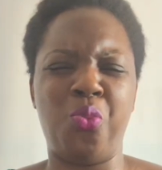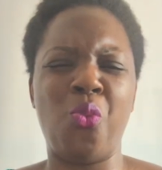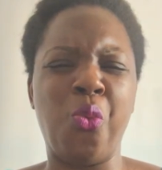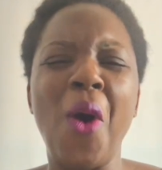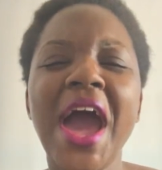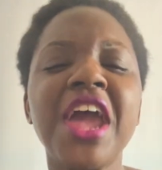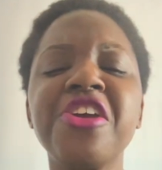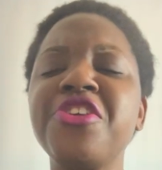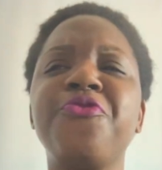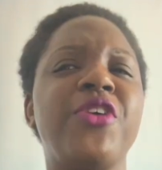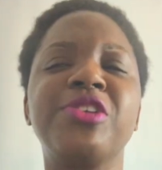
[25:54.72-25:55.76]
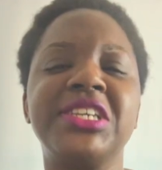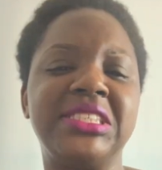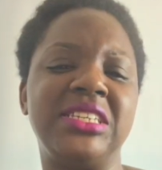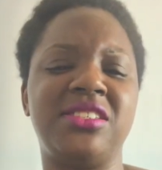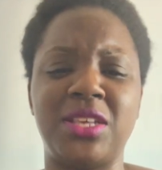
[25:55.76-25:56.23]
why are you
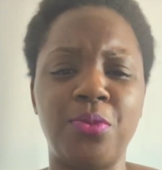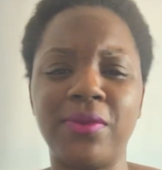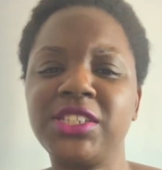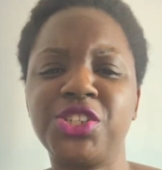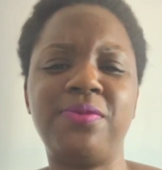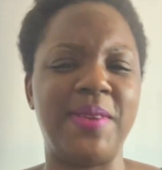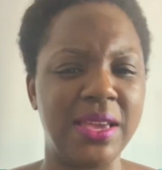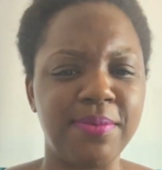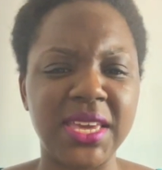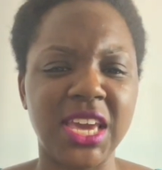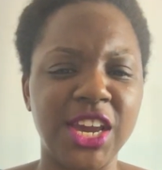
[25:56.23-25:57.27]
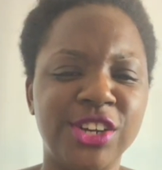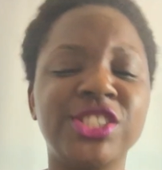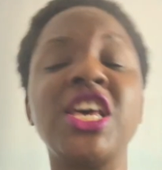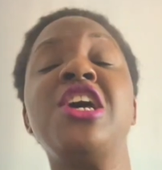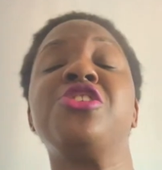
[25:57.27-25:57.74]
focusing so much on baby
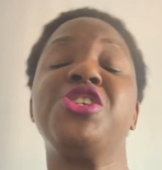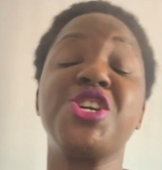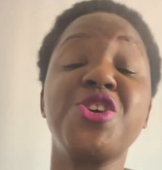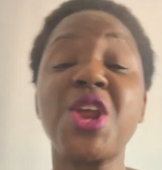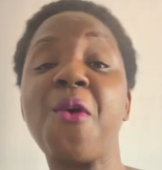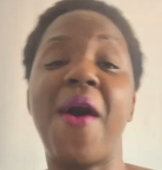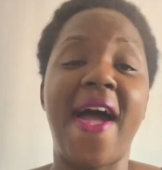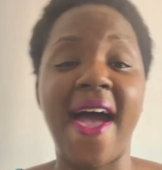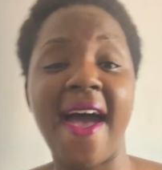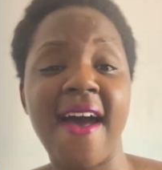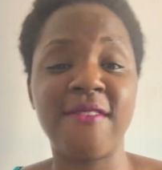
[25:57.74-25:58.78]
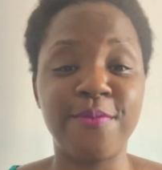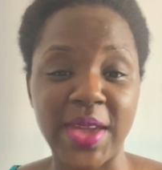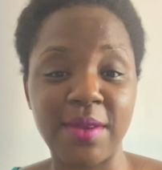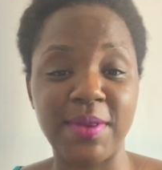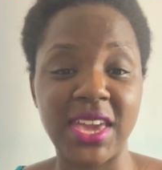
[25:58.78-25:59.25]
hairs? You don't have
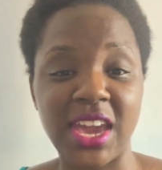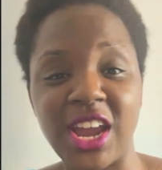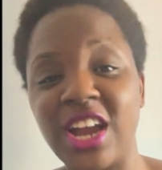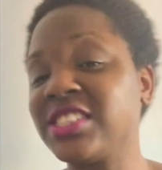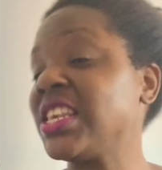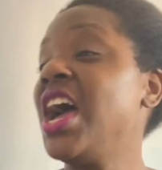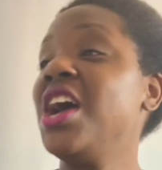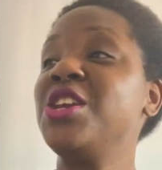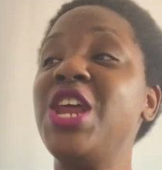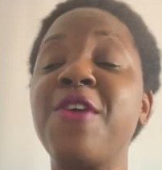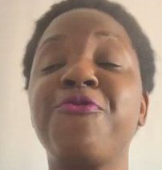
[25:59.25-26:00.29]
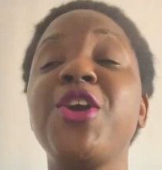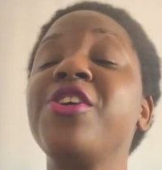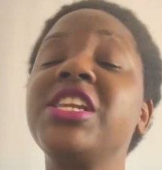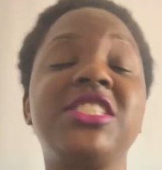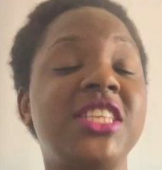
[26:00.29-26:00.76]
baby hairs. If
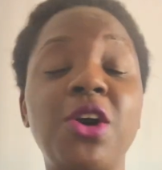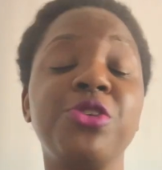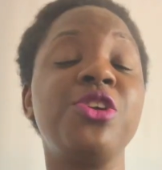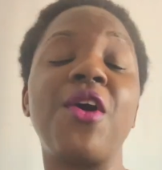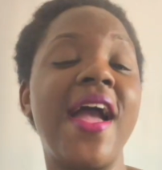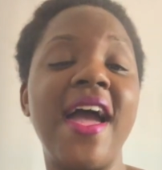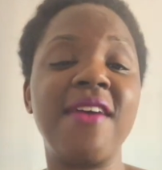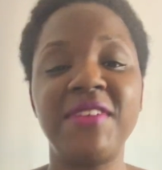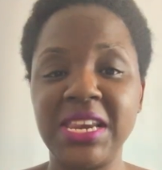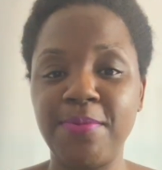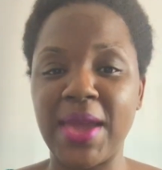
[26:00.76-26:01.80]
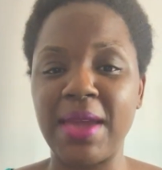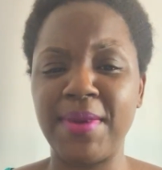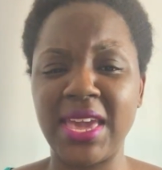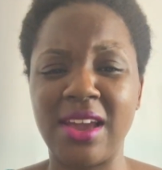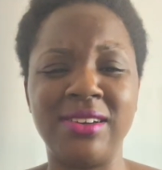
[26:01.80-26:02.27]
you're an adult, you don't have any
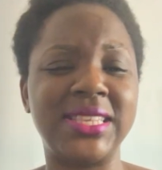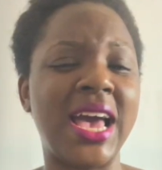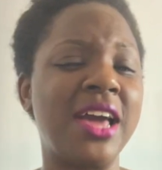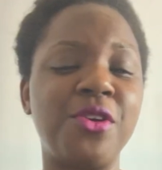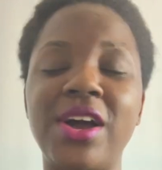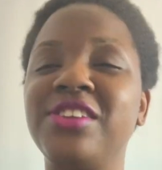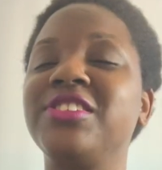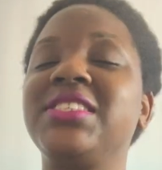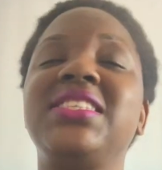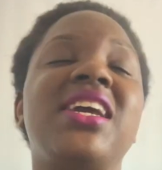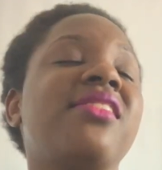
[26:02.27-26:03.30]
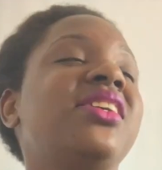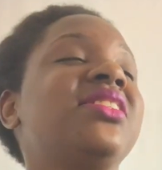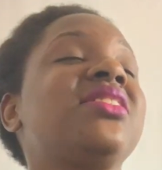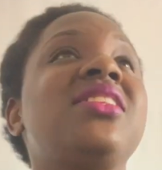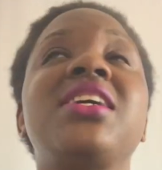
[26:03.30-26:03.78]
baby hairs. I don't understand
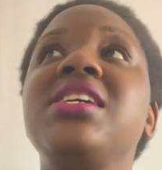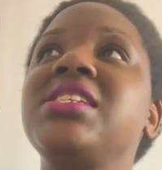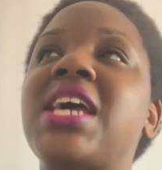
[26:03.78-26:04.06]
this slicking